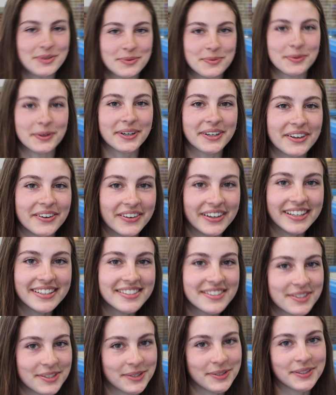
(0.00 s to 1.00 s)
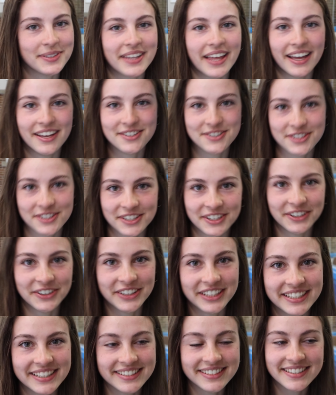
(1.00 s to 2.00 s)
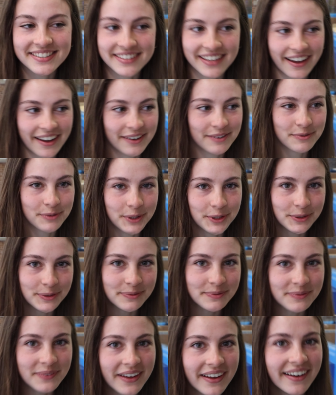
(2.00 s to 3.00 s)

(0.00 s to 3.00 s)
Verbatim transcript: We're going to the engineering design room.